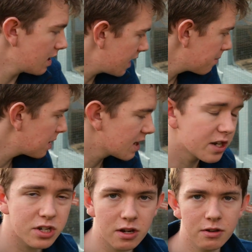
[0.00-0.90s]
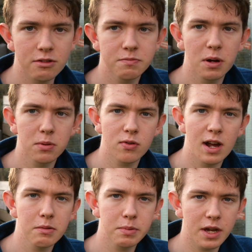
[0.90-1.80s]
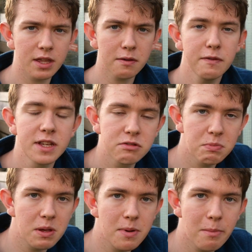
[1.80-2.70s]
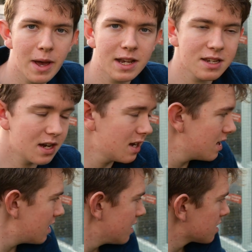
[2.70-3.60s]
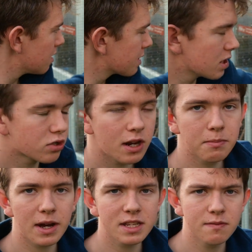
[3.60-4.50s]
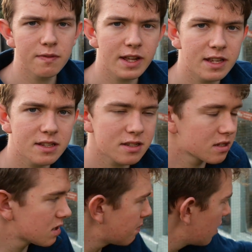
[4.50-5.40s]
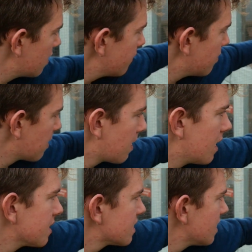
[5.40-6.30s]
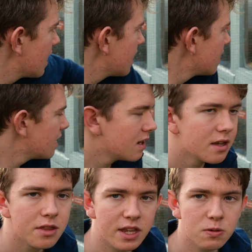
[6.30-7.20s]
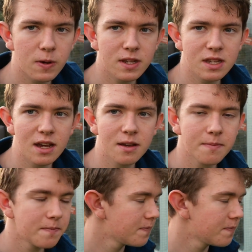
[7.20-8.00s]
I mainly just don't use bubble wrap, but I think fleece would be a bit better. So I'm going to try and buy some fleece to put over my plants in there this winter.